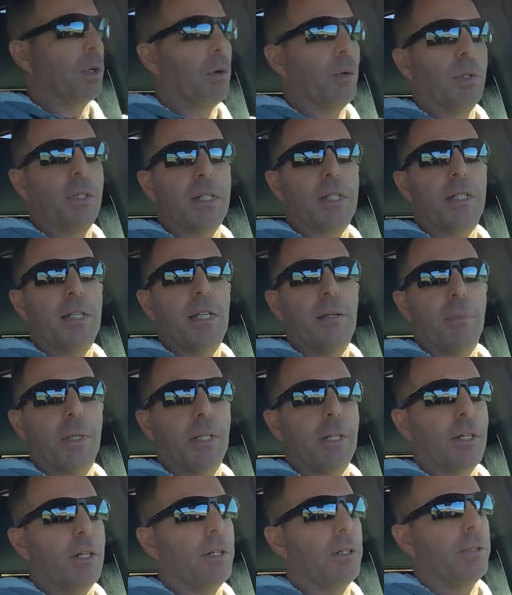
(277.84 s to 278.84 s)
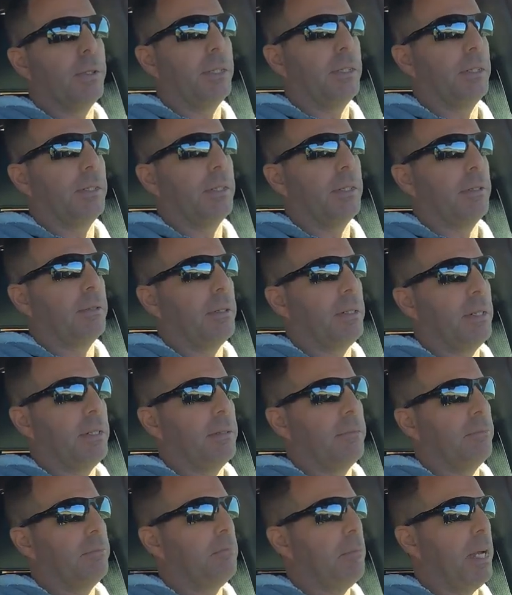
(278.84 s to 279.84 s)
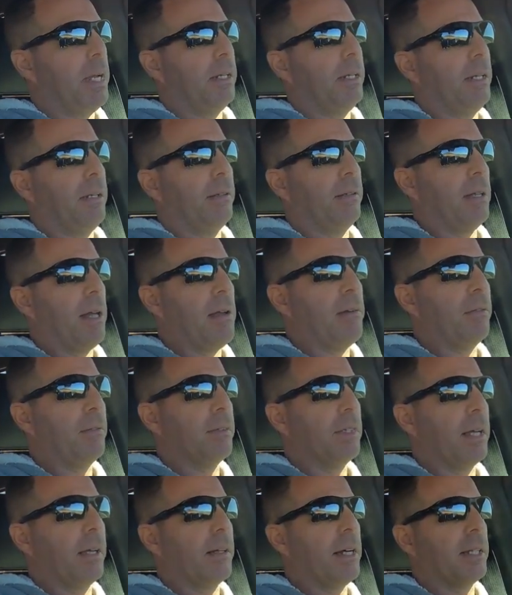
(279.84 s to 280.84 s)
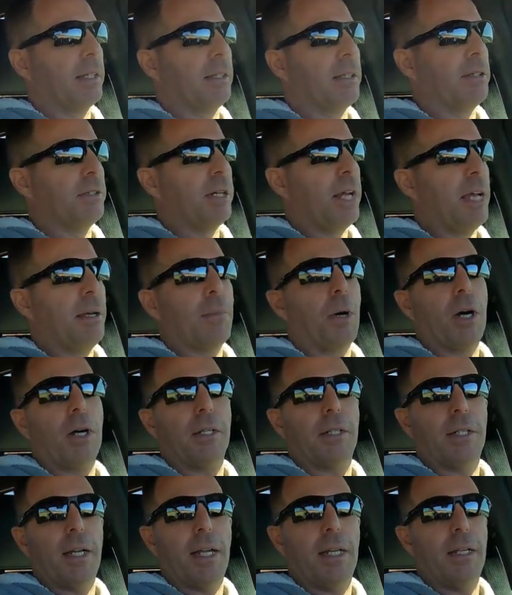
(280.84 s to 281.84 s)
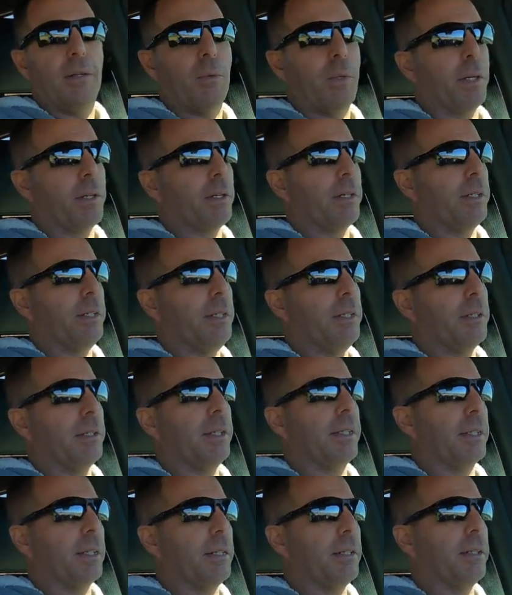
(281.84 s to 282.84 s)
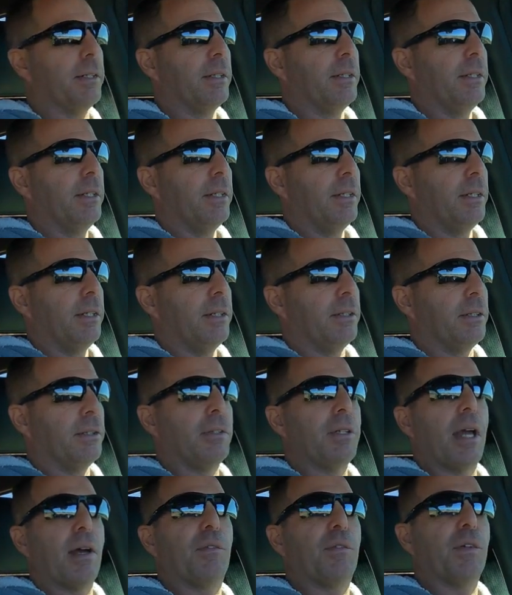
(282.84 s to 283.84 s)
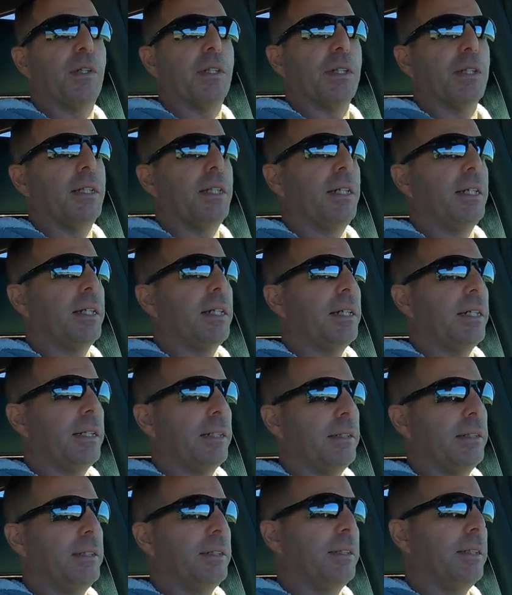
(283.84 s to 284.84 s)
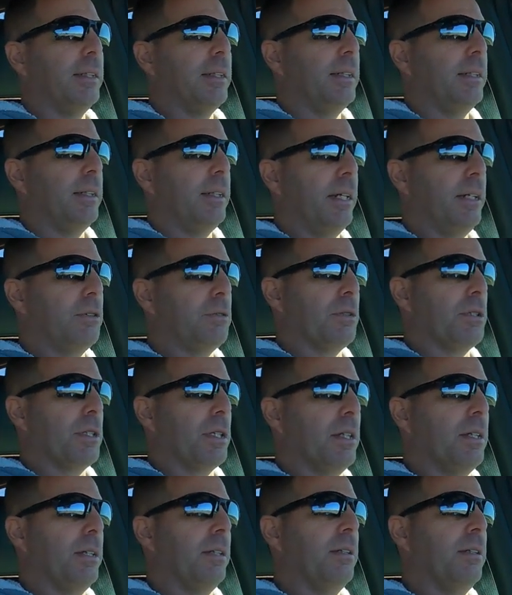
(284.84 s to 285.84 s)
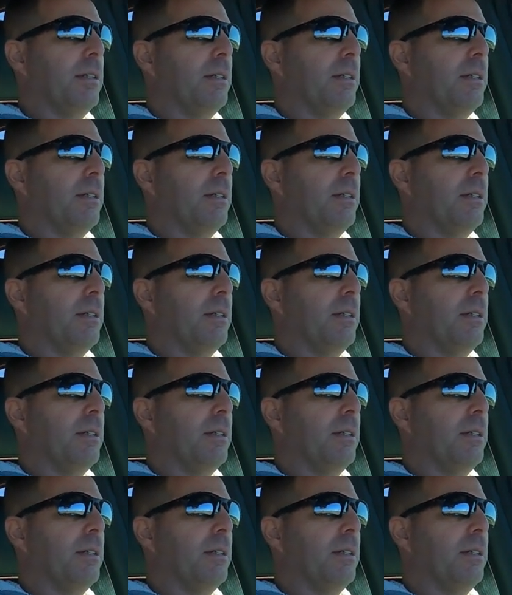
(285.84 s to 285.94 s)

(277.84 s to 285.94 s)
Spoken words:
Going to SEMA though, and man, they got their name on anywhere near it. They're definitely interested.